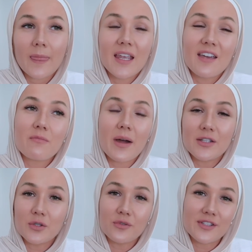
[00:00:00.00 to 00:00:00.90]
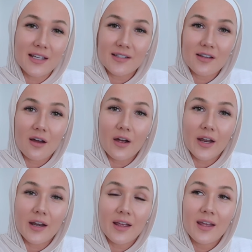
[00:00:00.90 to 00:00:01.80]
give my 2 cents
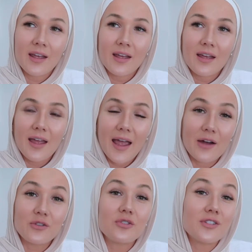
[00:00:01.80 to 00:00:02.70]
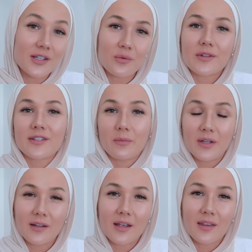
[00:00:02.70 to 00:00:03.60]
on how to deal with
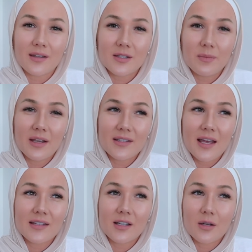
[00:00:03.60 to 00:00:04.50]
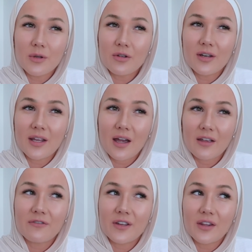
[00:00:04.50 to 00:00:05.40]
something like this, because as a community,
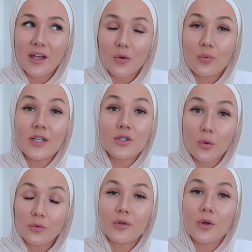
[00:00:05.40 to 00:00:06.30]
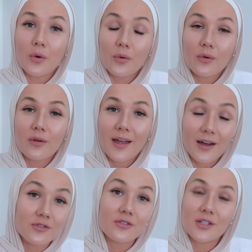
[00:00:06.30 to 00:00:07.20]
I feel like we don't know
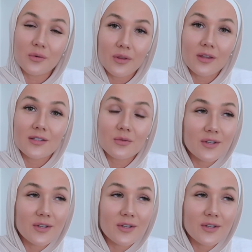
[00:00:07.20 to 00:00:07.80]
how to deal with this.